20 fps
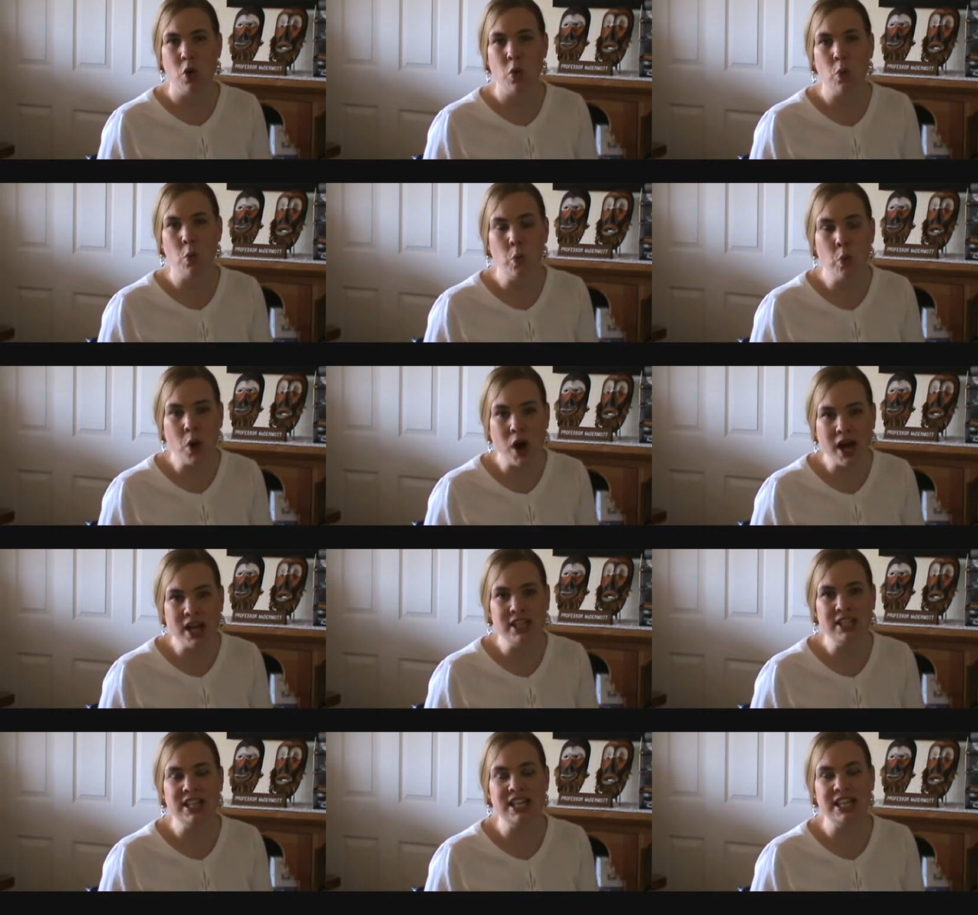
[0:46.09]

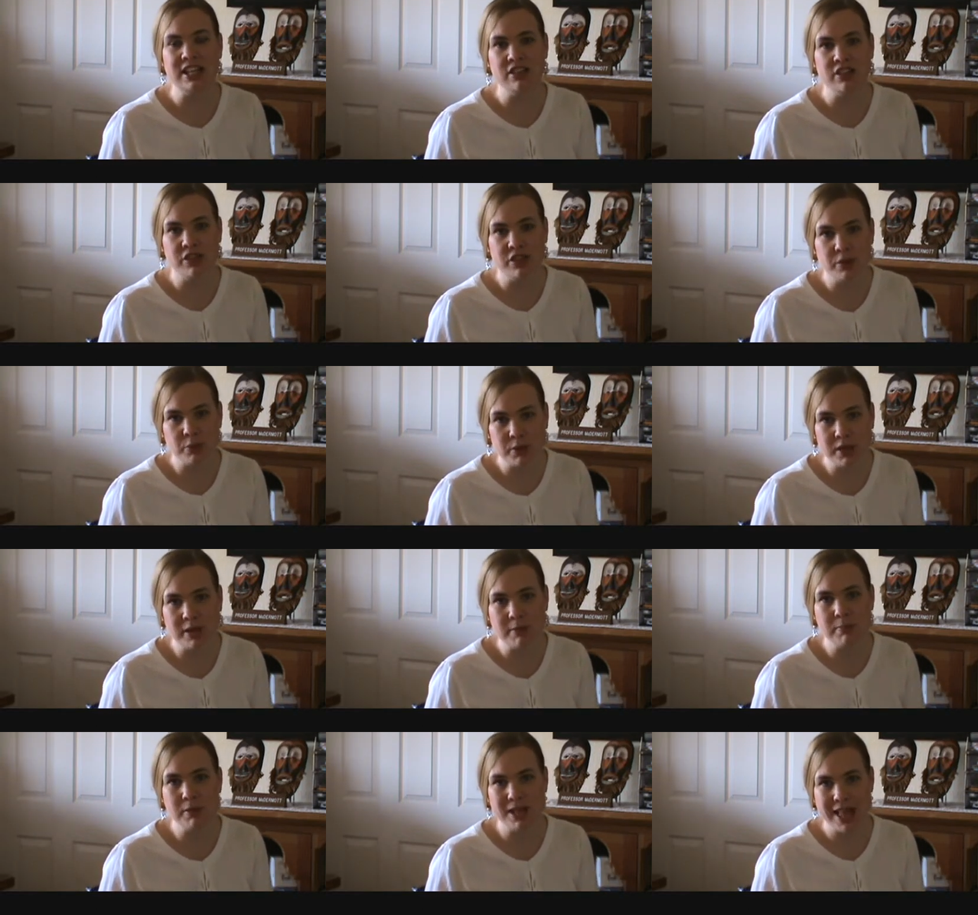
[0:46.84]
one in
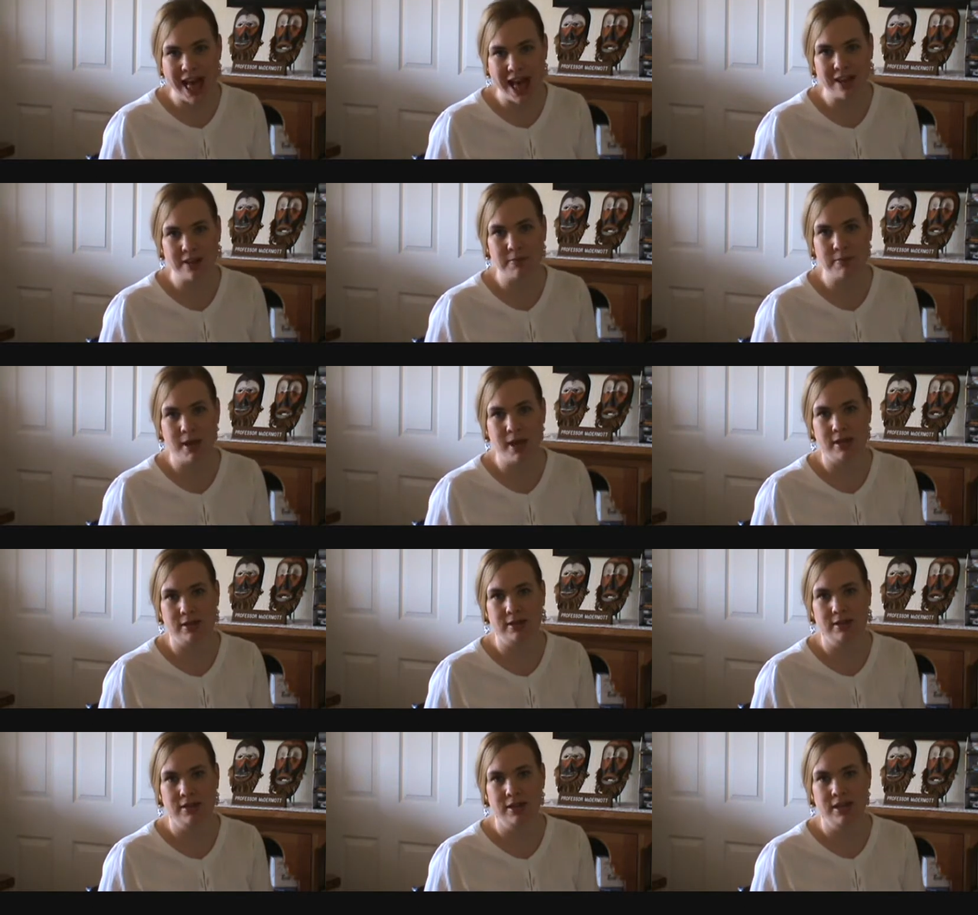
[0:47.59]
three black
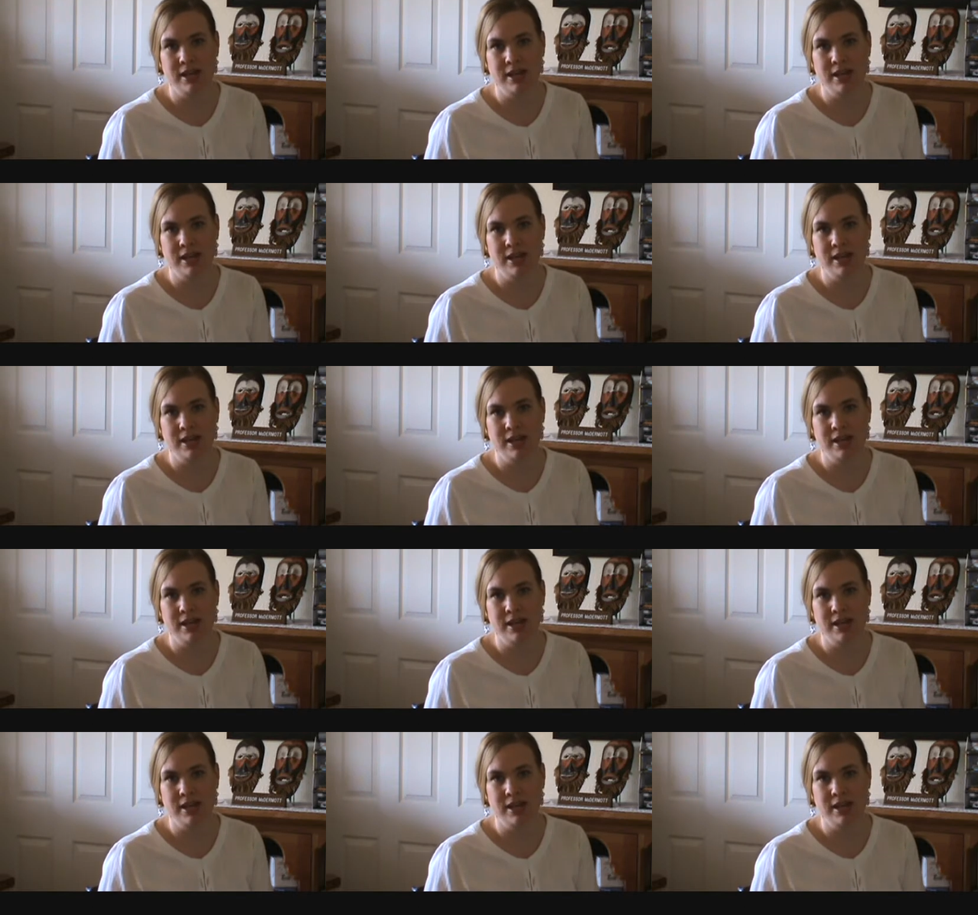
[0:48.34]
men